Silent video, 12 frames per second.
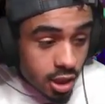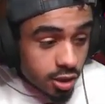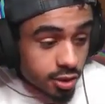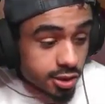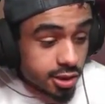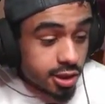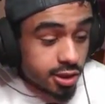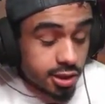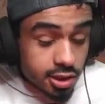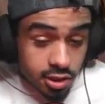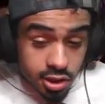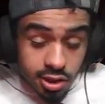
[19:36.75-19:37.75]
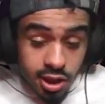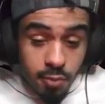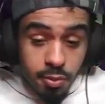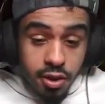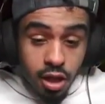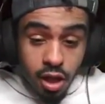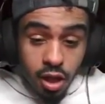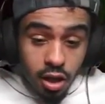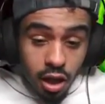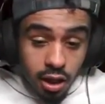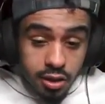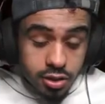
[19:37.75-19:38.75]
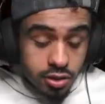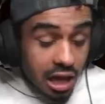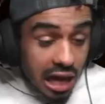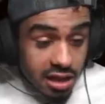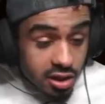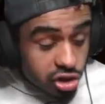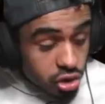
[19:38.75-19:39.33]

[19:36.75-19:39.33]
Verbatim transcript: this this this is gonna be the driest